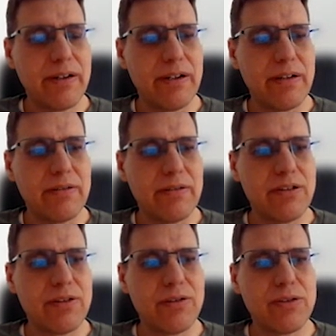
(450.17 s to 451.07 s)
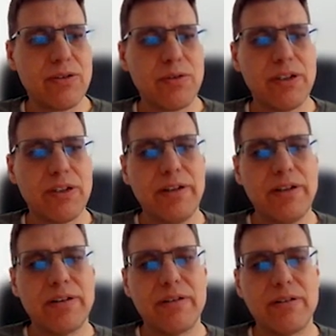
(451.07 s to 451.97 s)
Yeah, so
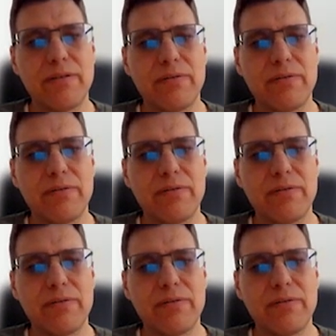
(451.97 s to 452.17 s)
here